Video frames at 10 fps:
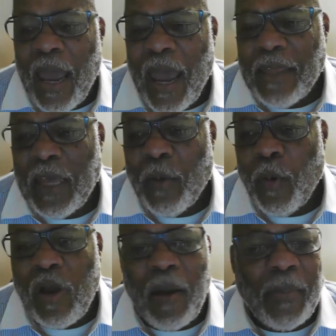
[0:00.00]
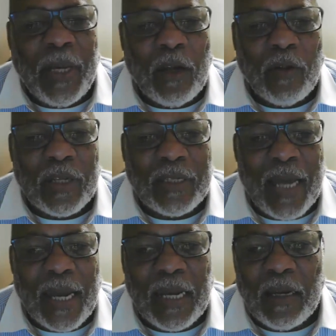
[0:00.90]
and then we'll come in on the
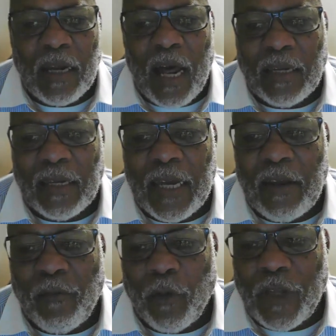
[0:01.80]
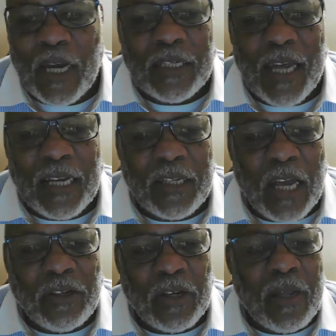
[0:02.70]
second uh, link for the exec
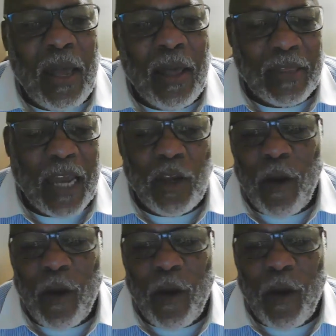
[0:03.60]
session. Thank you